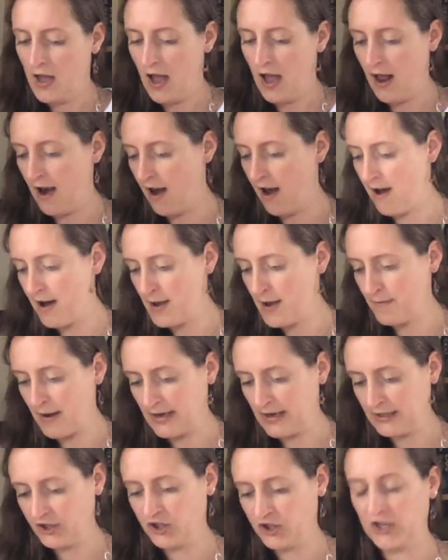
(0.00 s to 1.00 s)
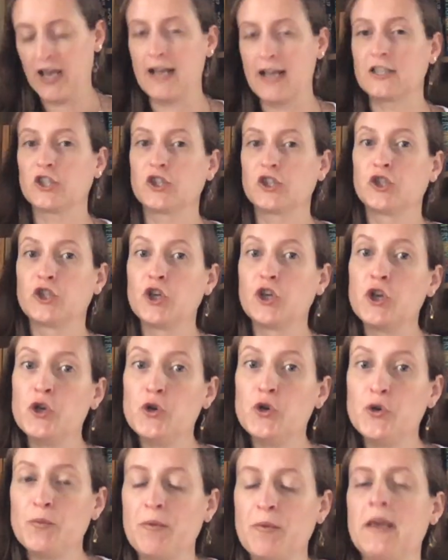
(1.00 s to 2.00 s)
And I managed to get
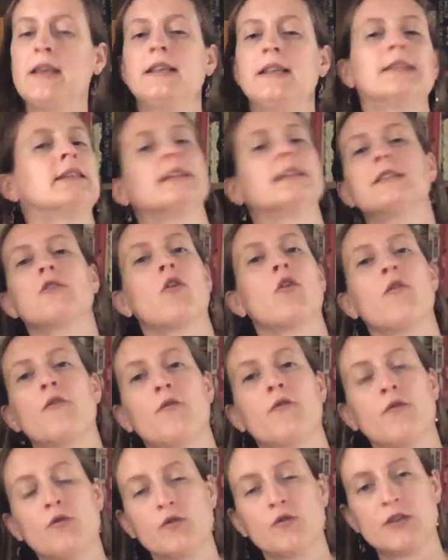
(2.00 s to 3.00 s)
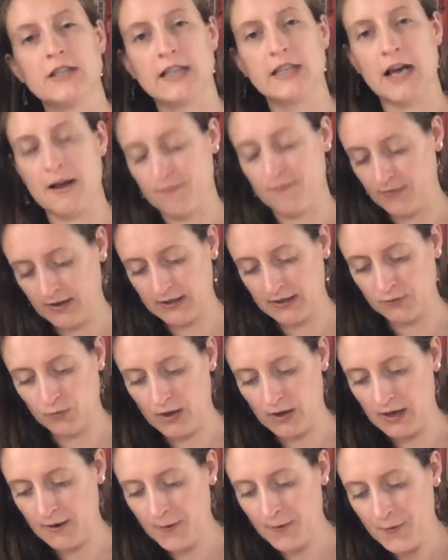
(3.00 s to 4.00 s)
2 pieces of 40 count this
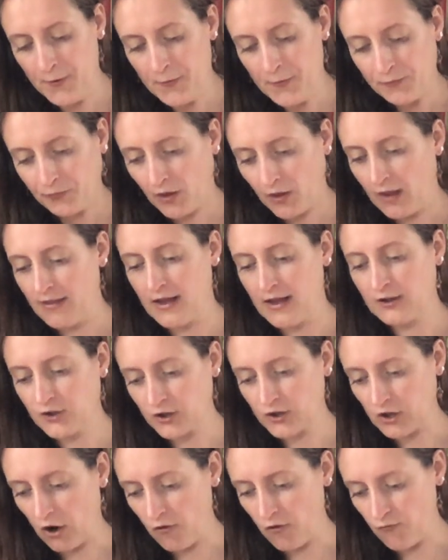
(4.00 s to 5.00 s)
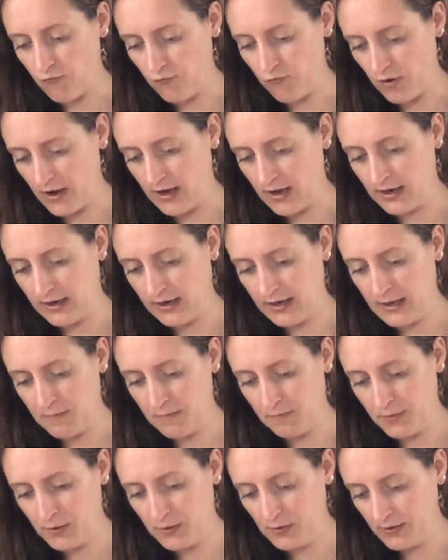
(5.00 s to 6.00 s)
week, and they're just a really
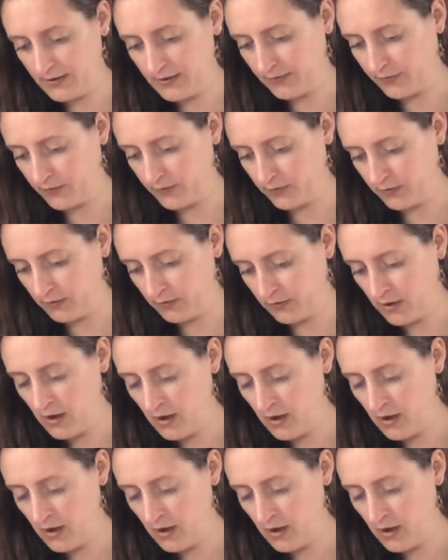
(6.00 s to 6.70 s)
beautiful